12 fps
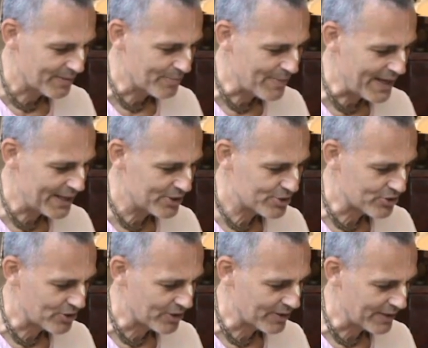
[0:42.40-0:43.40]
Man is
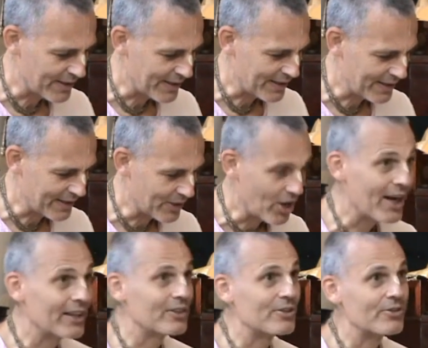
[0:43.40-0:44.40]
not an
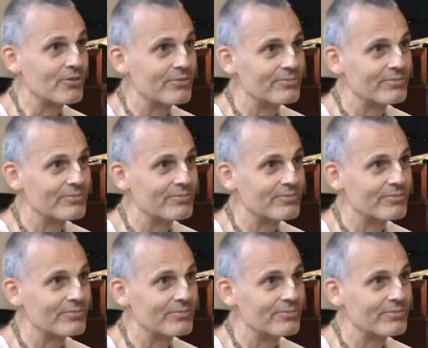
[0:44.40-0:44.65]
island.